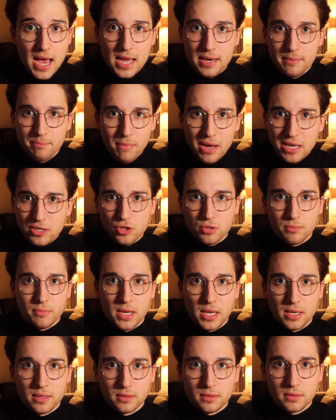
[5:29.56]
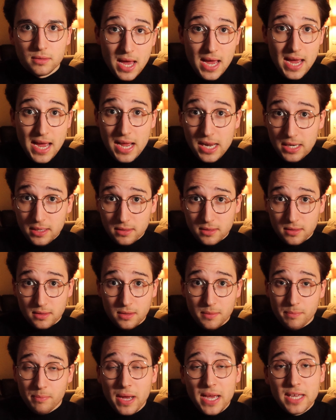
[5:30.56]
and measurement. And
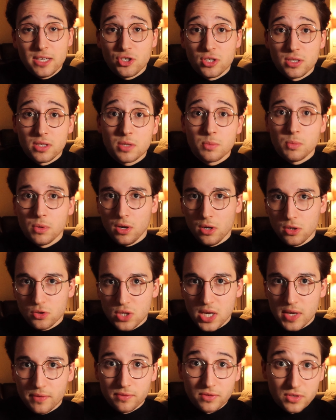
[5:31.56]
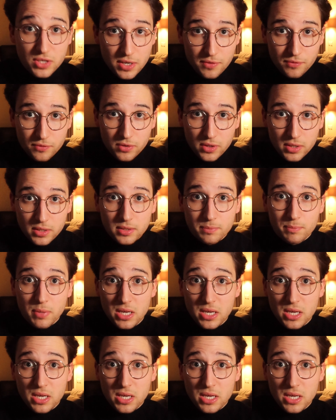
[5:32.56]
the patients will also have different